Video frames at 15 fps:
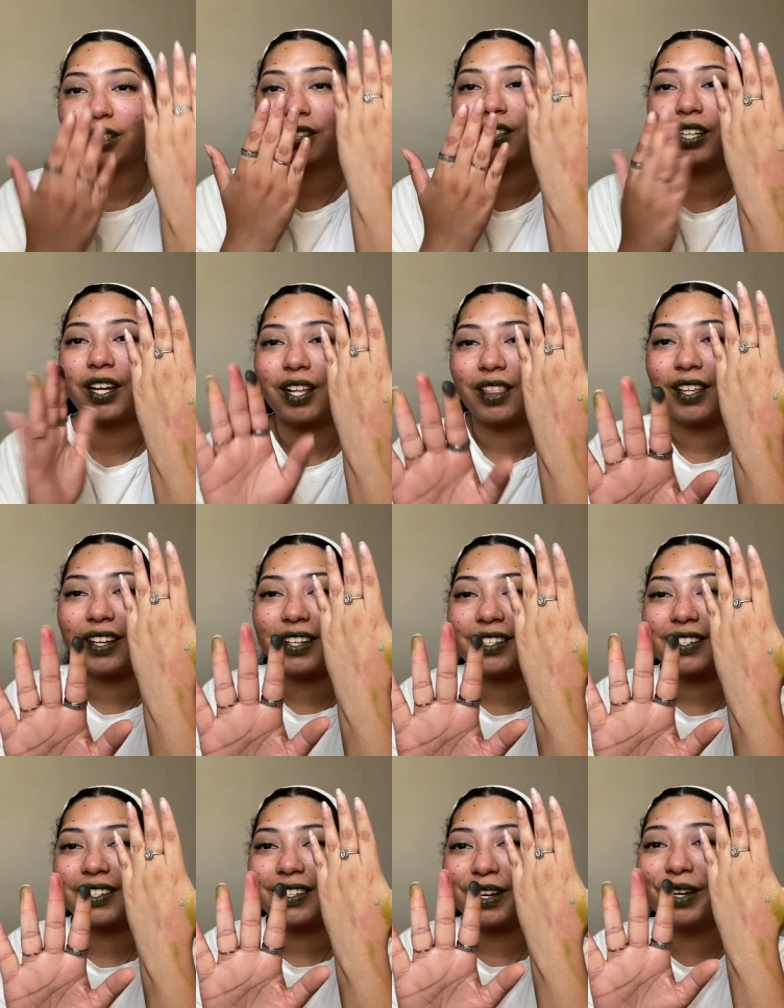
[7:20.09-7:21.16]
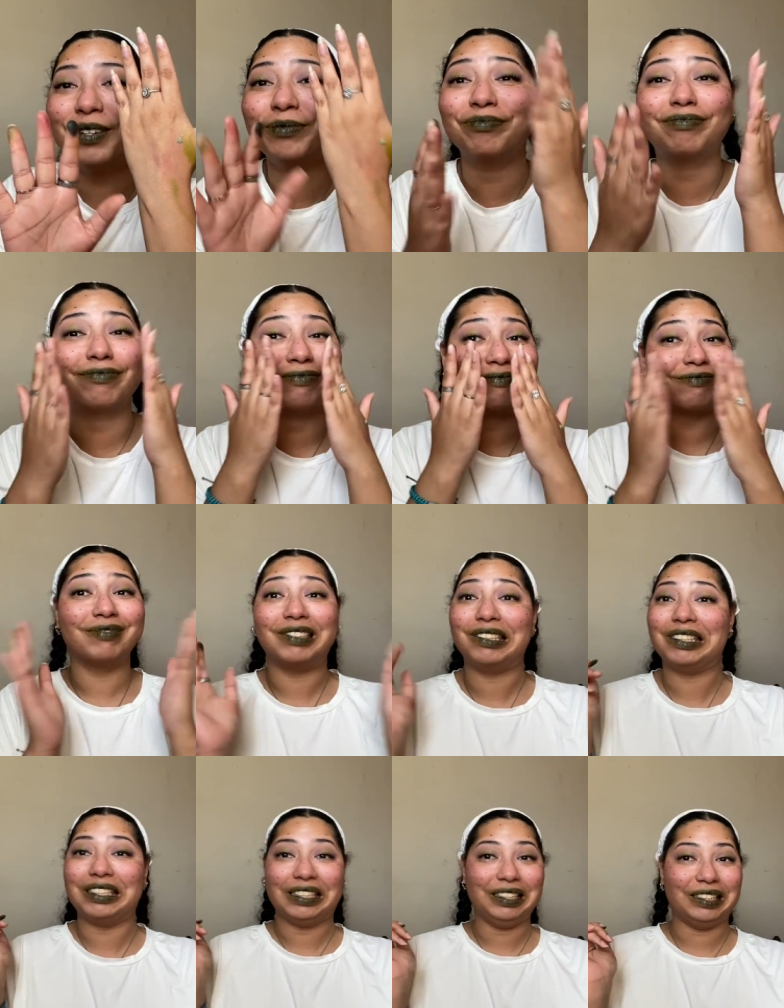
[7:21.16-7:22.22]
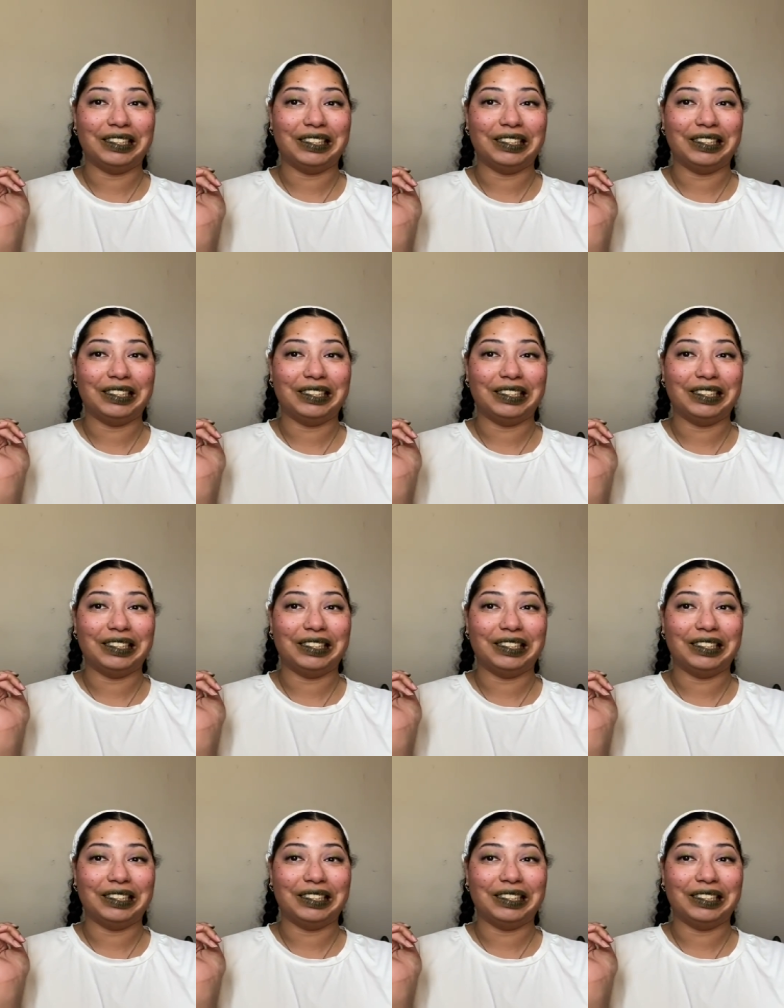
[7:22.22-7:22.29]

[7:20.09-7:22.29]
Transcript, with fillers: Look at the yeah.